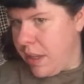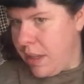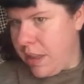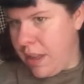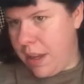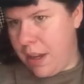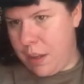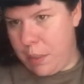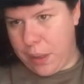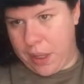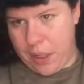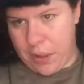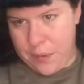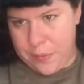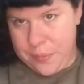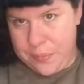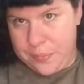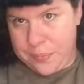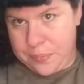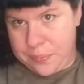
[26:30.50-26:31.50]
that. There we go.
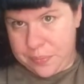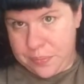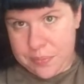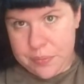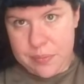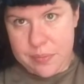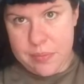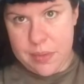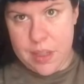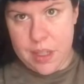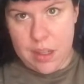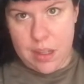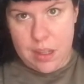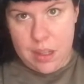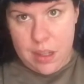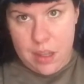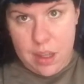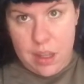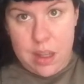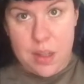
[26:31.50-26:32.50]

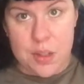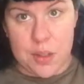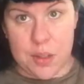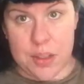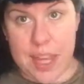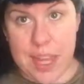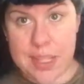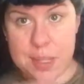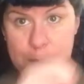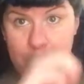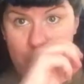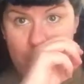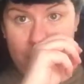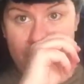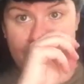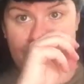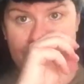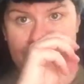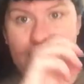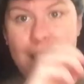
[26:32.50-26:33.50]
So that's
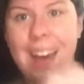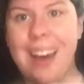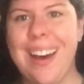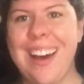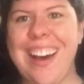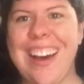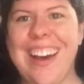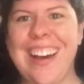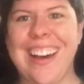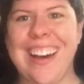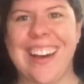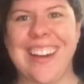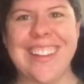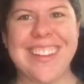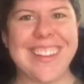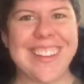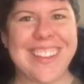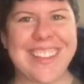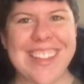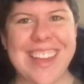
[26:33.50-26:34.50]
more, haha,
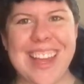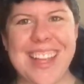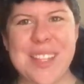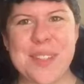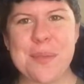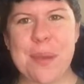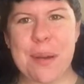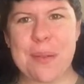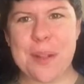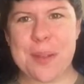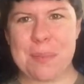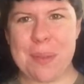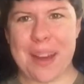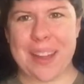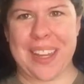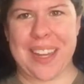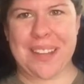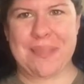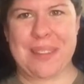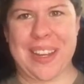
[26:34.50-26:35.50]
that's what was
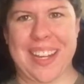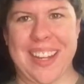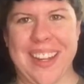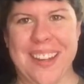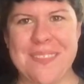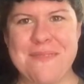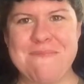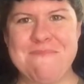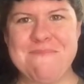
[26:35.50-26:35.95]
bugging me.